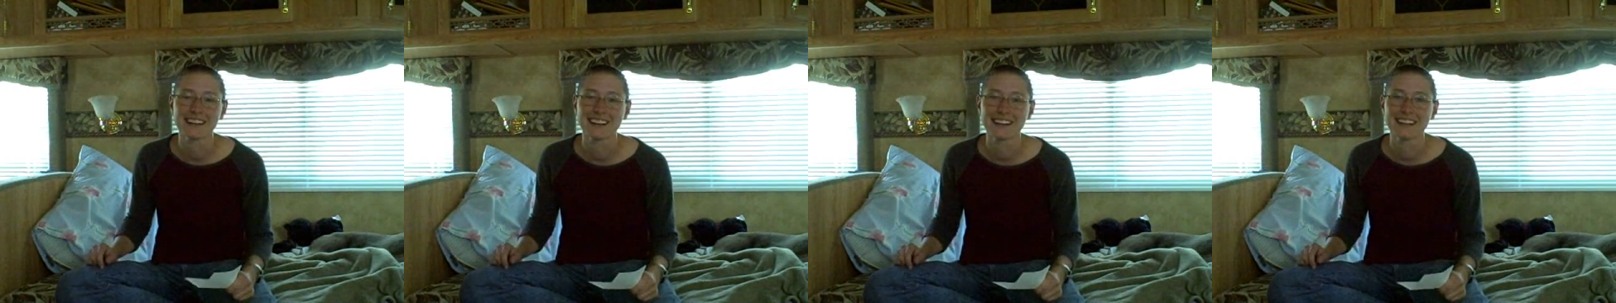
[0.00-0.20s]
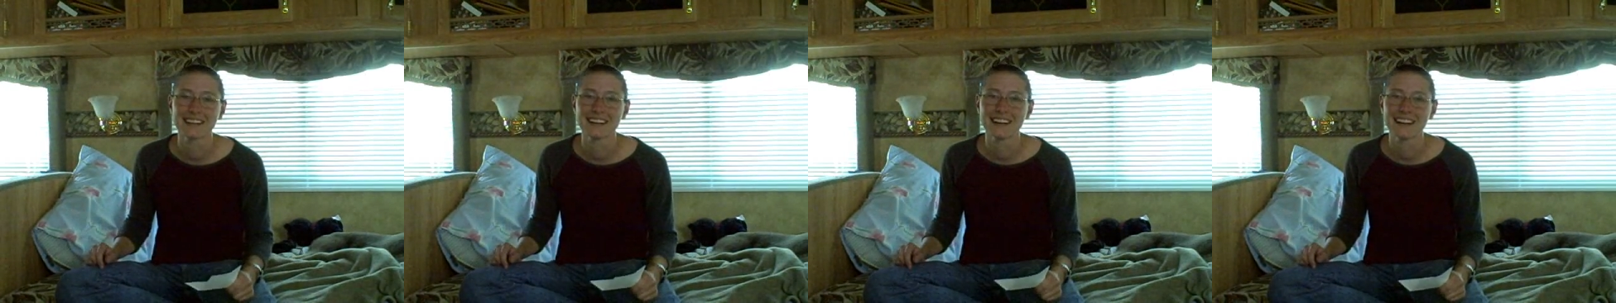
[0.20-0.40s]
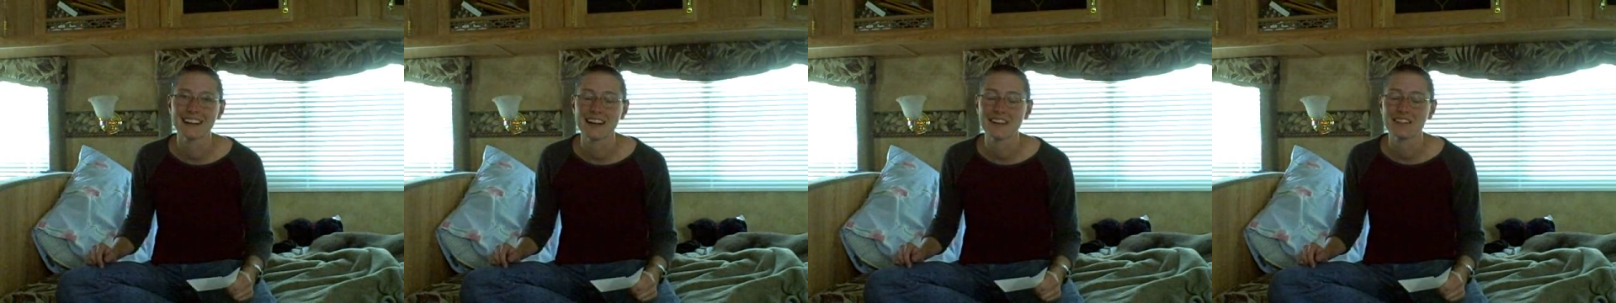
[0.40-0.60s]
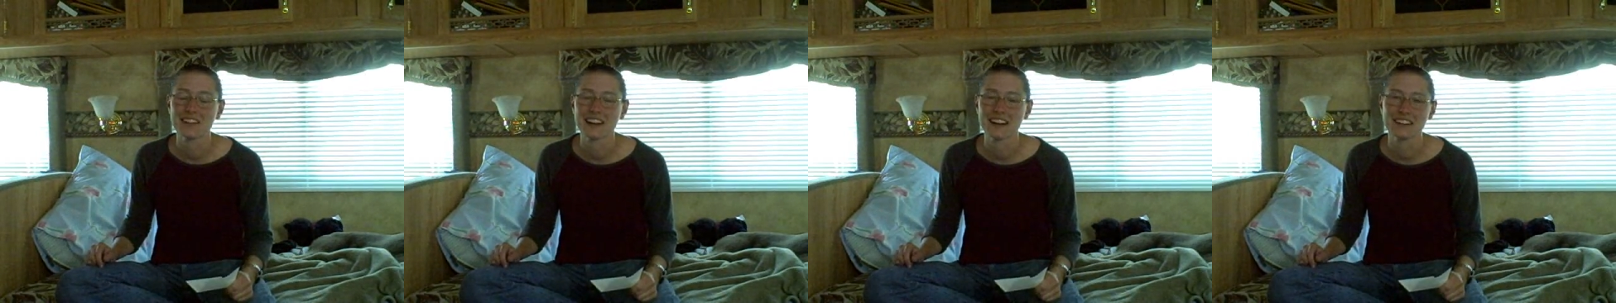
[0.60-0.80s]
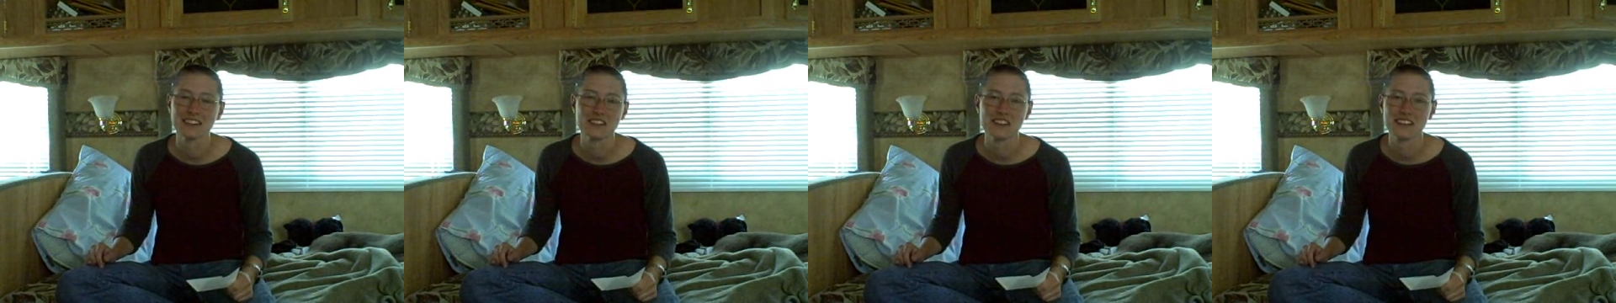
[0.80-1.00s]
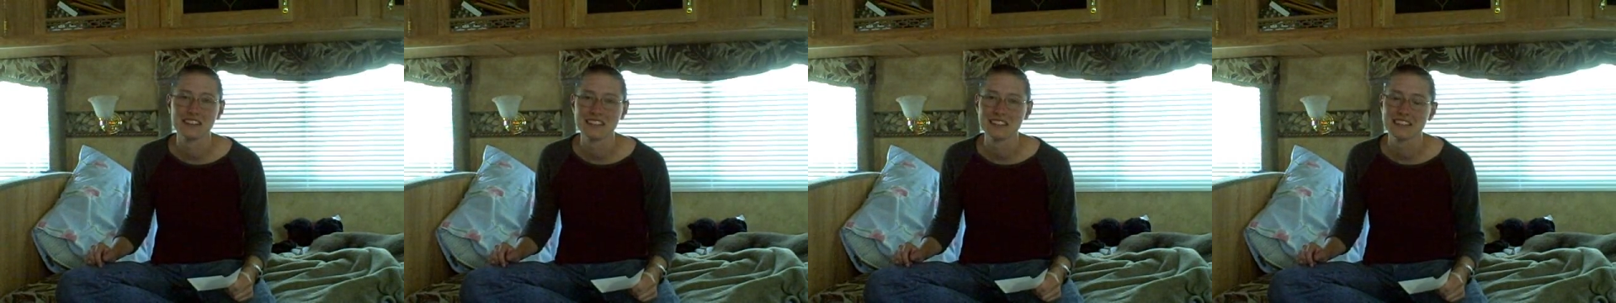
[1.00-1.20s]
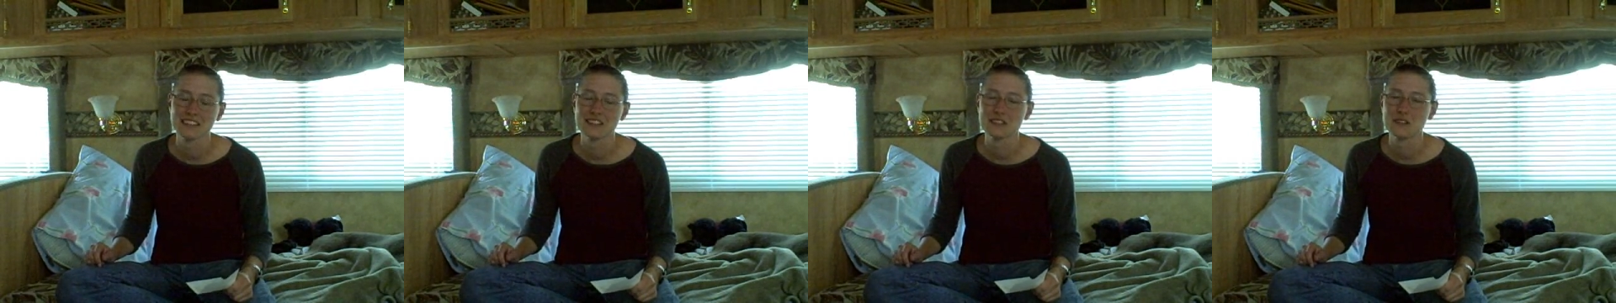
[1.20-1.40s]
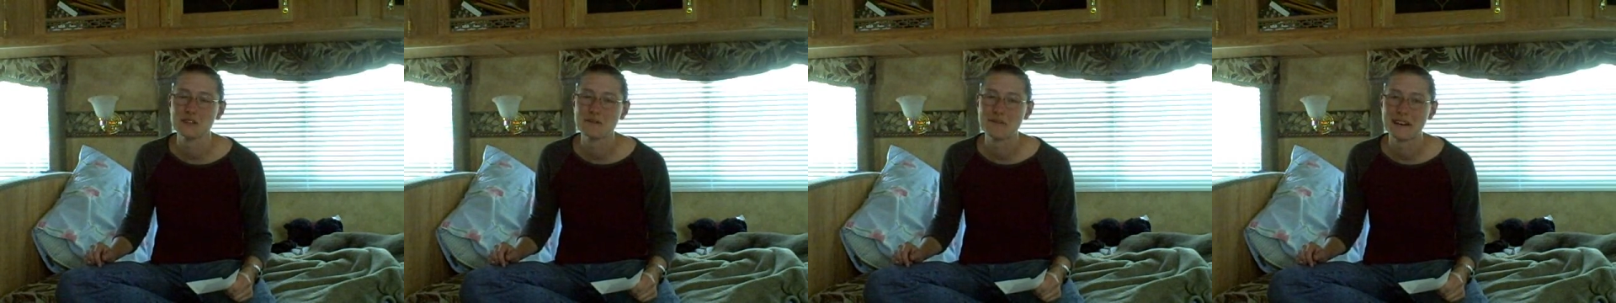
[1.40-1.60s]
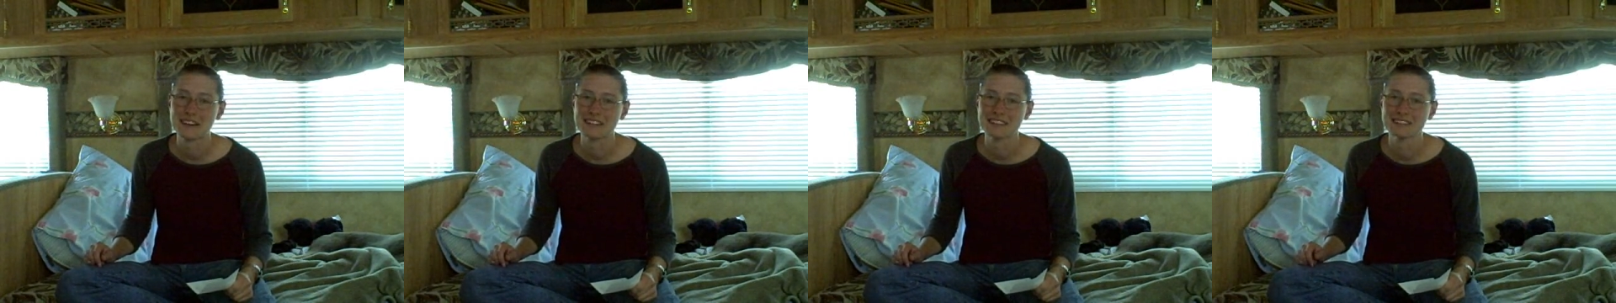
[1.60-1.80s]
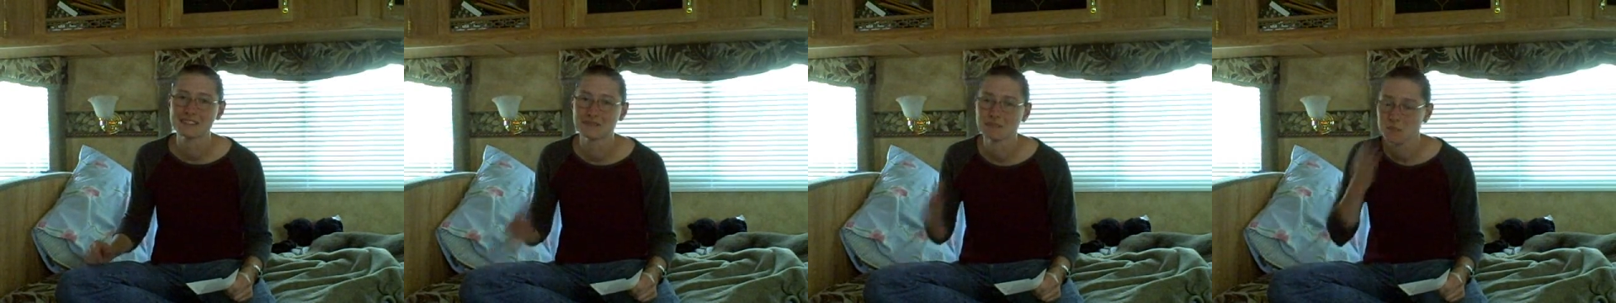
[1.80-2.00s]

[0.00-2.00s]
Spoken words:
and I haven't had a chance to tell you about it.